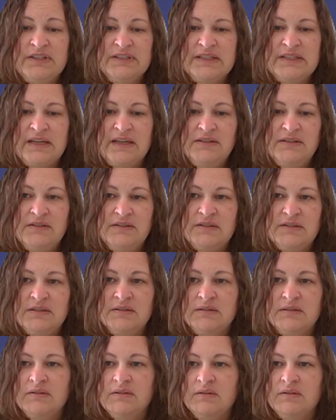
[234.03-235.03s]
with a sketch,
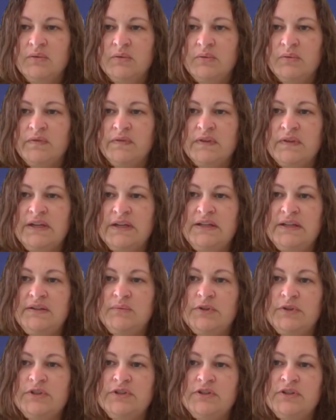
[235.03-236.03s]

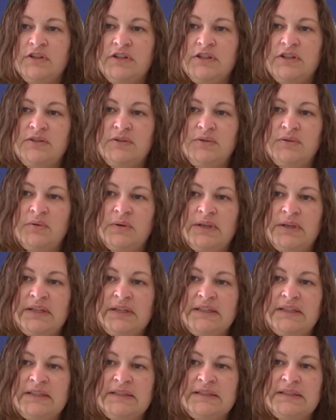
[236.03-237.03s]
then what you're going to do
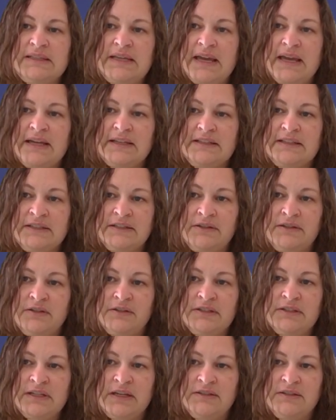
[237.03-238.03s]
is exit
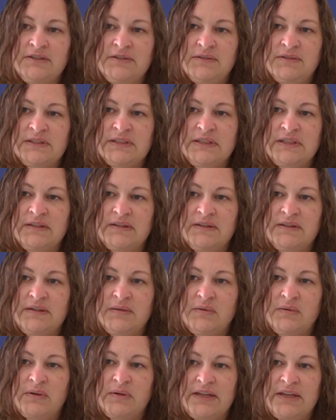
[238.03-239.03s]
your sketch using
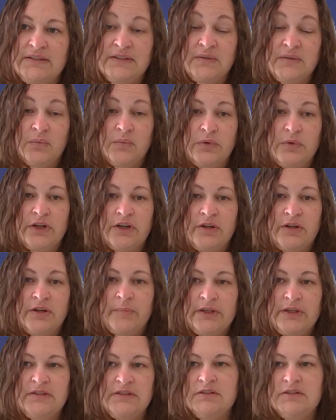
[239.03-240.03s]
the exit
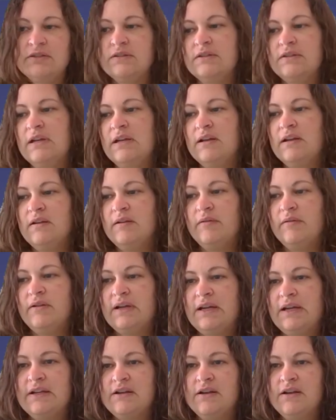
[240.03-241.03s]
workbench
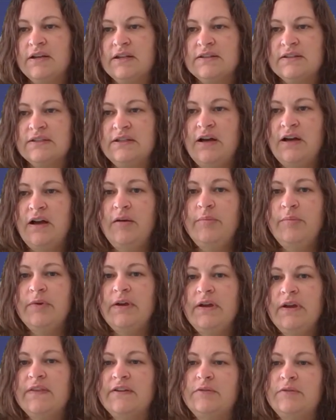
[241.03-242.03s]
icon at the top,
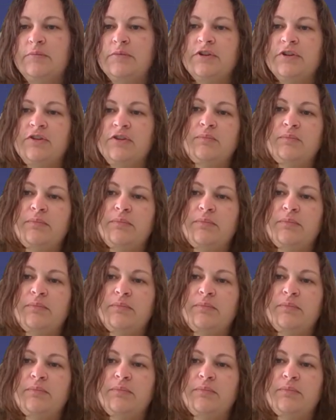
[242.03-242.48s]
and that'll bring